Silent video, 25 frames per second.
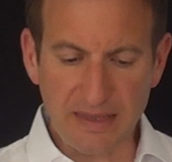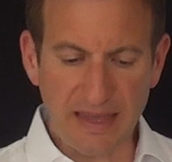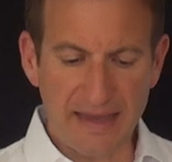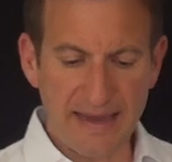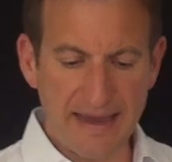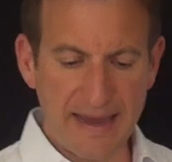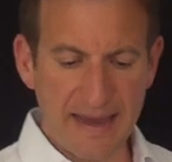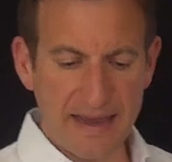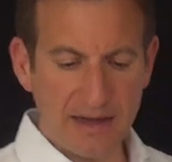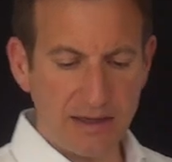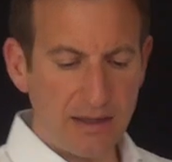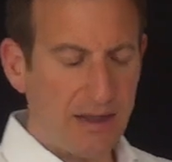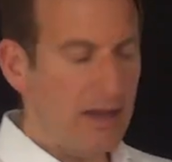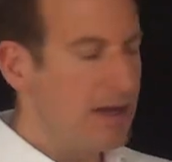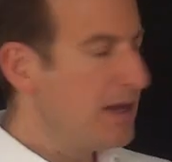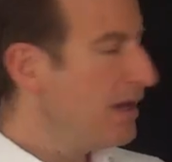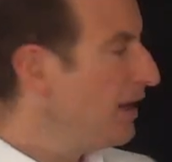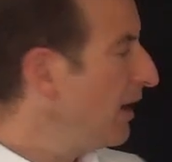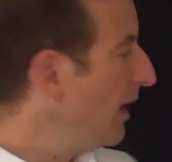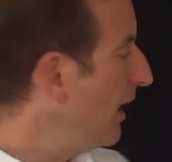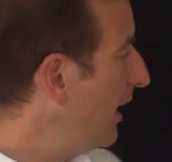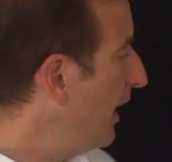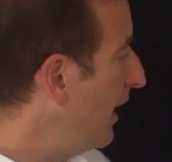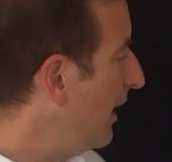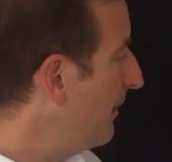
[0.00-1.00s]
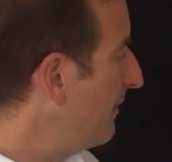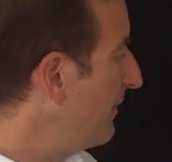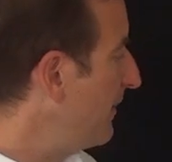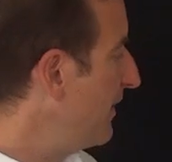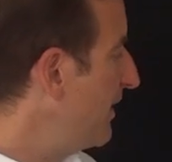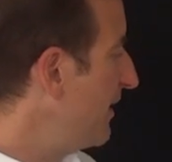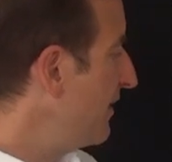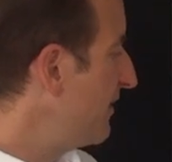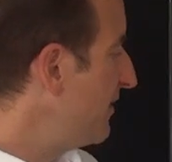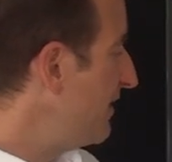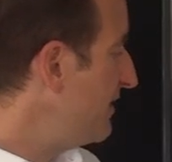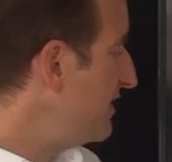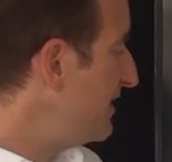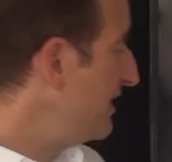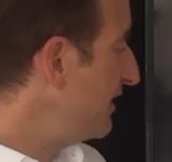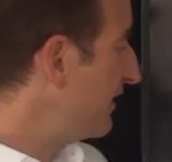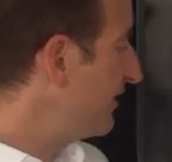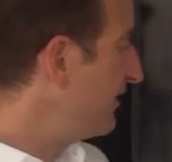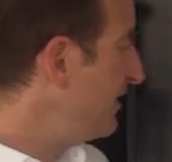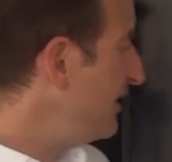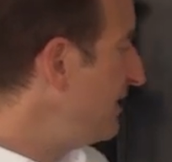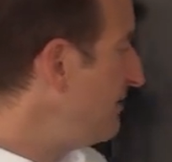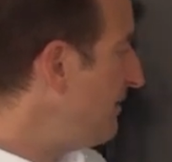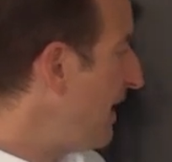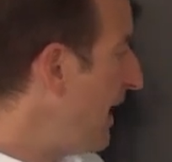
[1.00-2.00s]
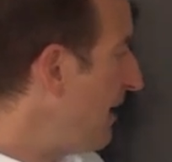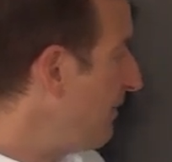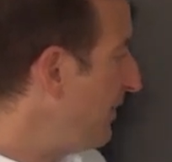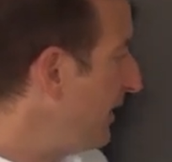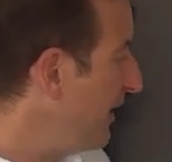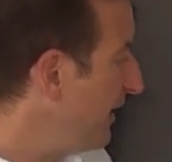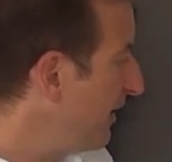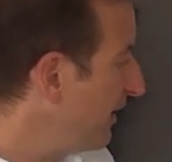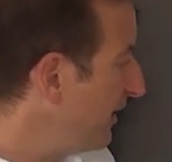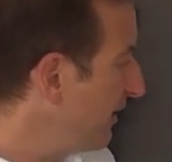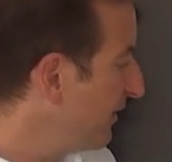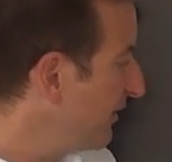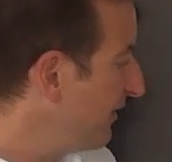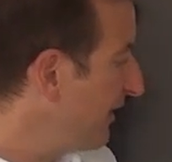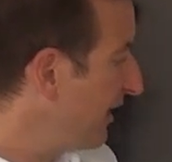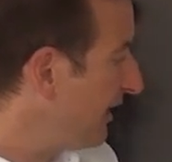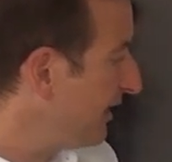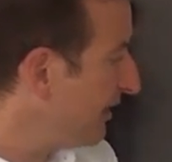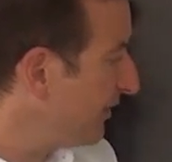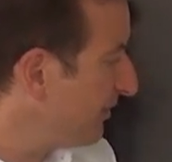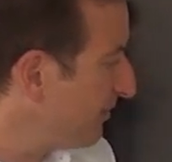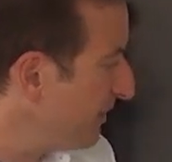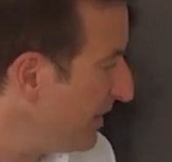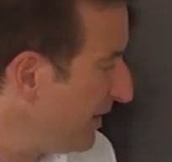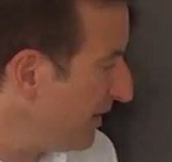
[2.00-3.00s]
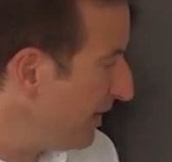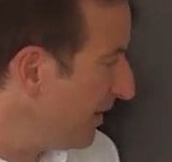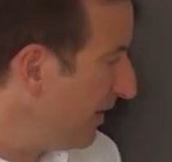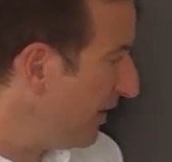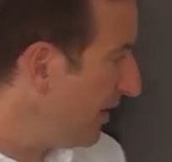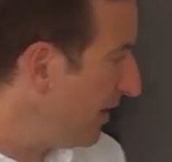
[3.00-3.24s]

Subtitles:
Again, the DLT mapping tells me